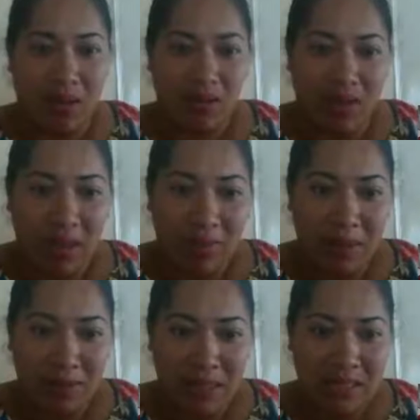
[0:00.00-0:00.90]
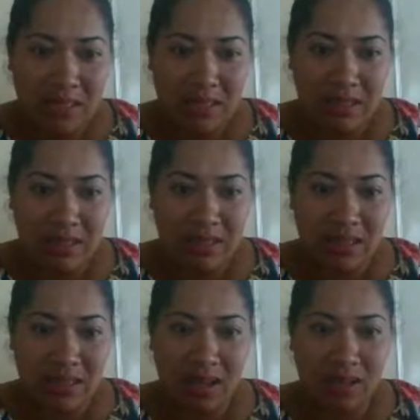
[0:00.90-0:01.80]
family businesses
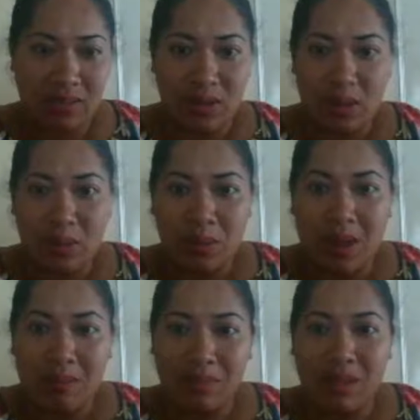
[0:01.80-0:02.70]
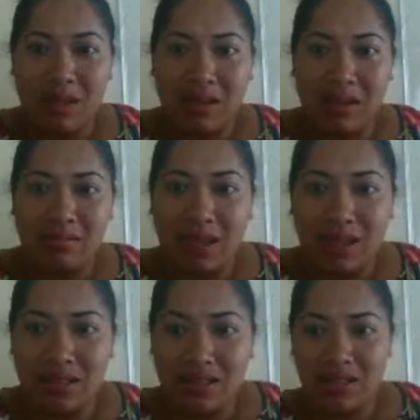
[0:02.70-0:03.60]
and stuff. So I'm thinking
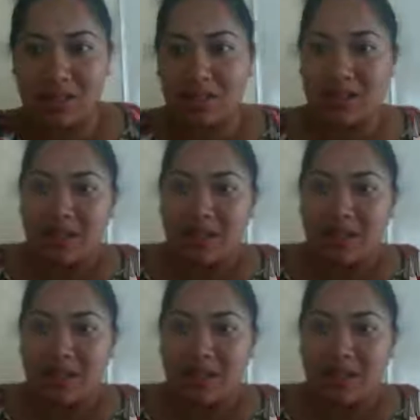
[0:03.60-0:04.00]
that's